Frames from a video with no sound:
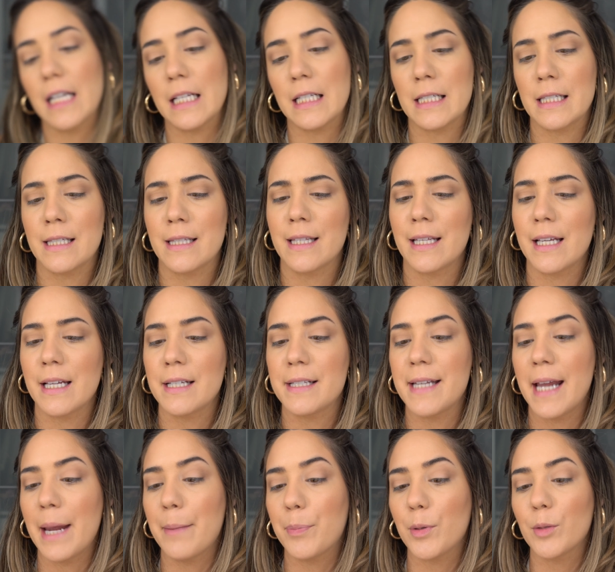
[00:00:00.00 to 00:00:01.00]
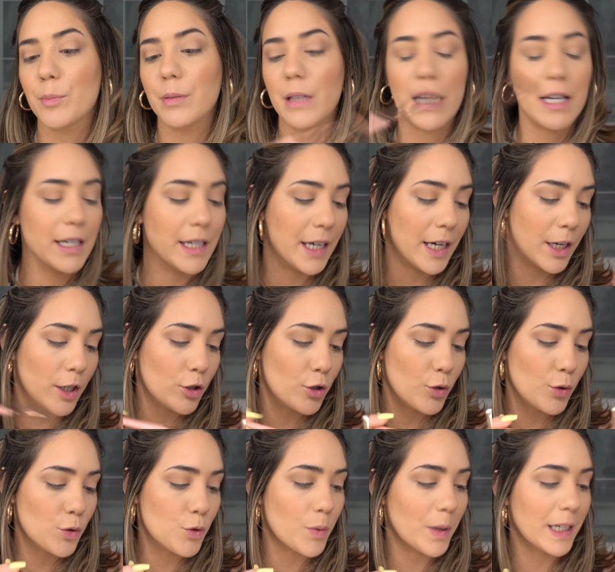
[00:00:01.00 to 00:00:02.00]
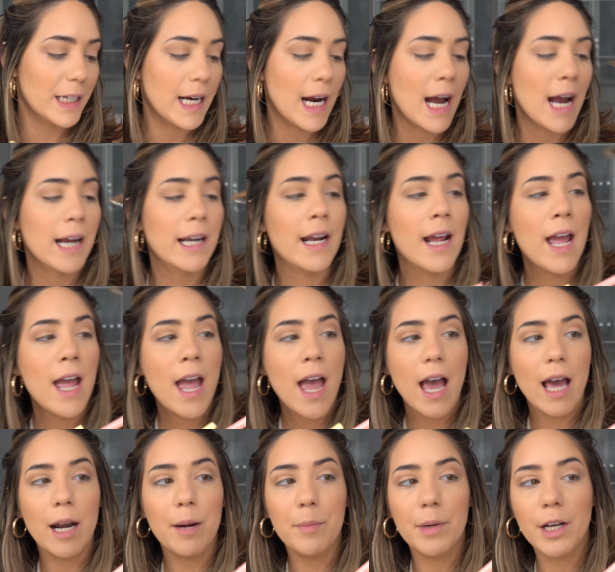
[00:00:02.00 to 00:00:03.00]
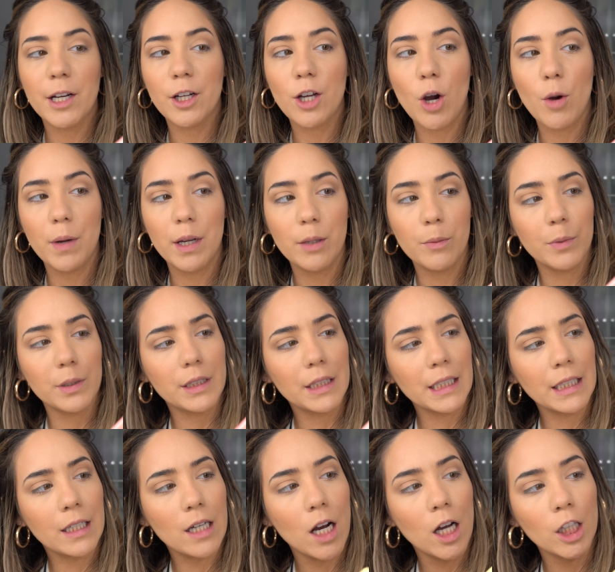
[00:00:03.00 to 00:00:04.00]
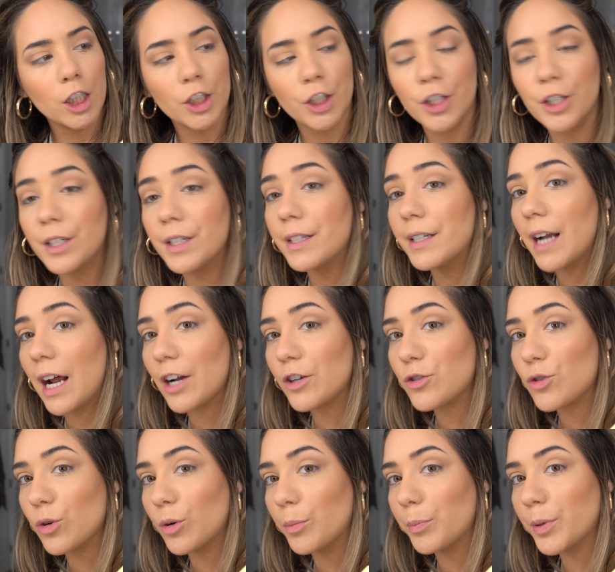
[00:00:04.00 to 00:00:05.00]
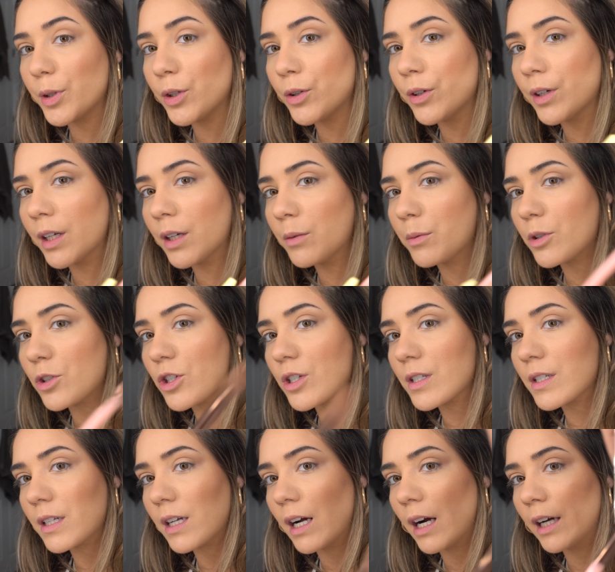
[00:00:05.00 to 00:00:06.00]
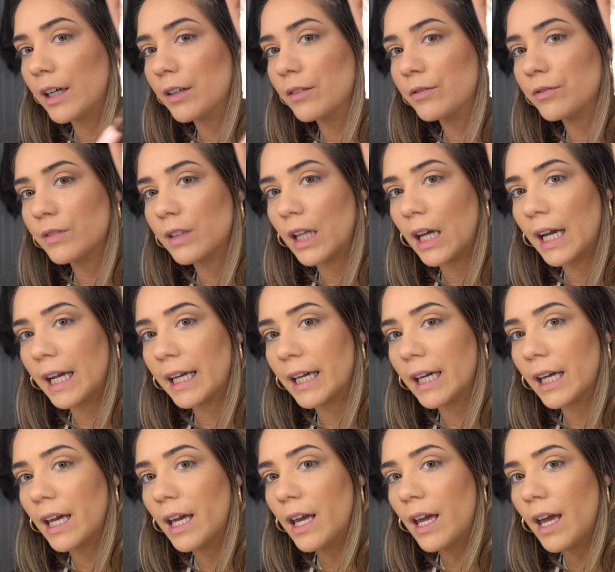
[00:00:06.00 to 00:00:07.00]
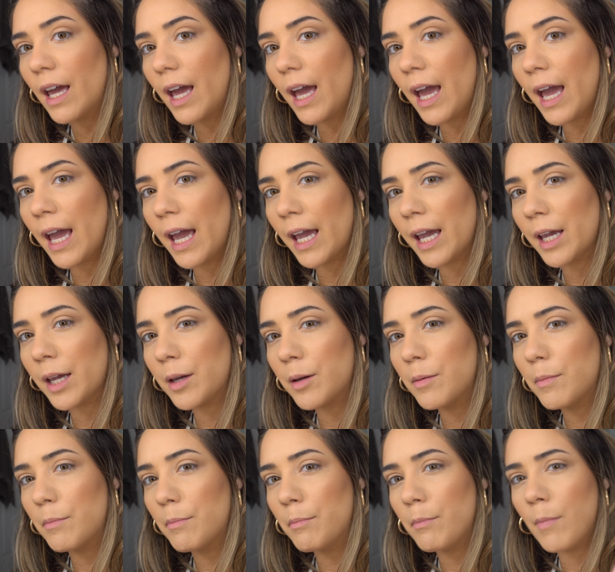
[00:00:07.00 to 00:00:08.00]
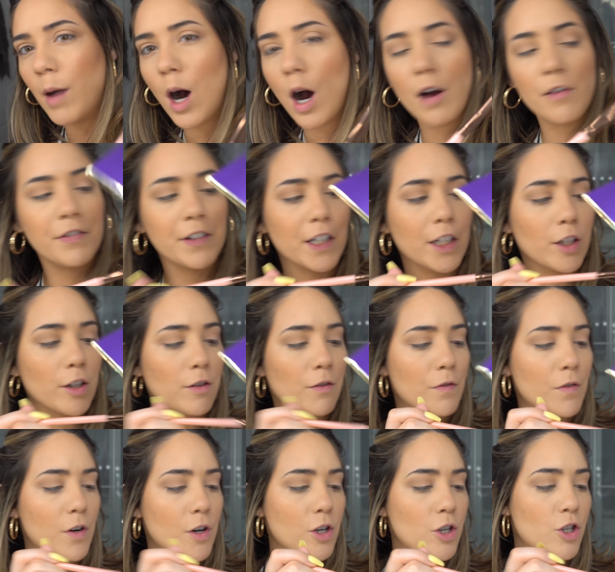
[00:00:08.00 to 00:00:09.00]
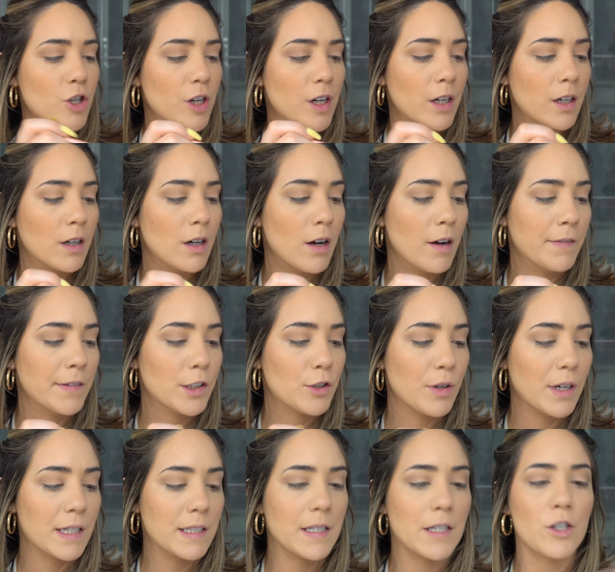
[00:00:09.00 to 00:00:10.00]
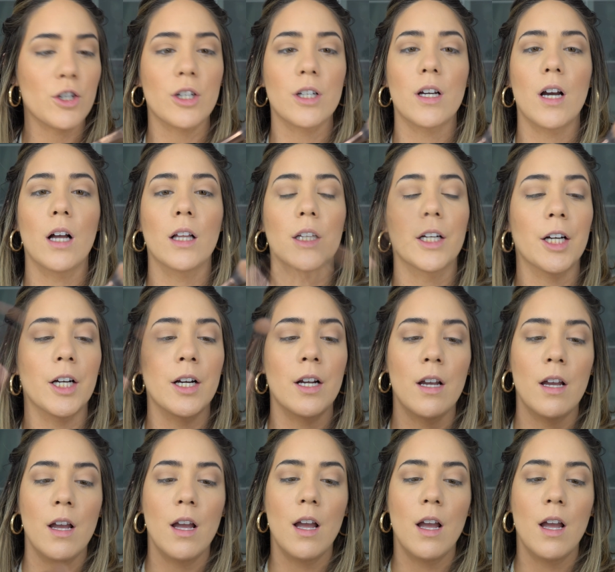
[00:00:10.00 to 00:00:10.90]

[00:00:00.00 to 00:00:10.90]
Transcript: is the Tapered Blending 229, and I'm gonna go in with the color Natural Beauty, which is kind of like a mauvier version of a transition color.